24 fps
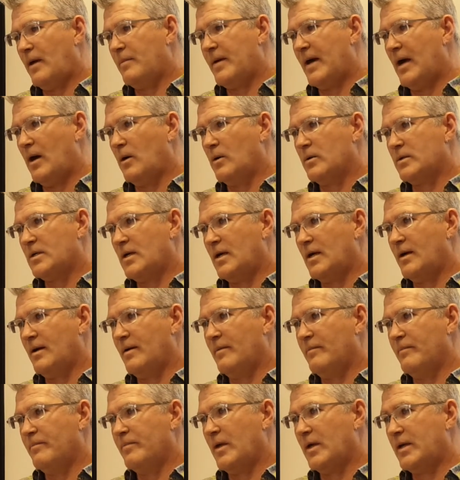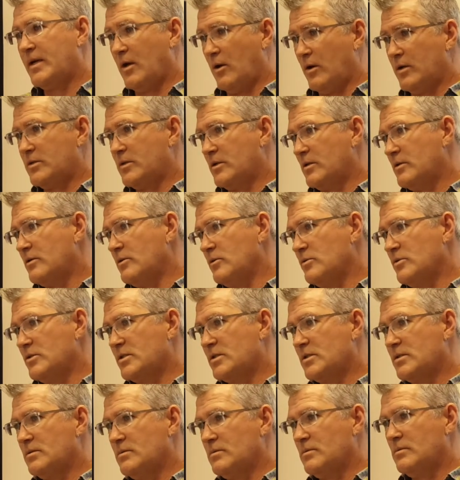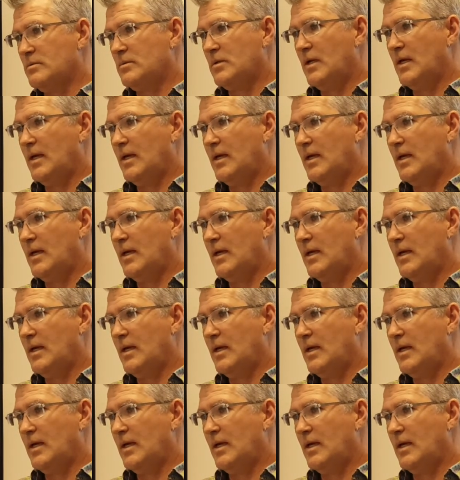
about um, a character who's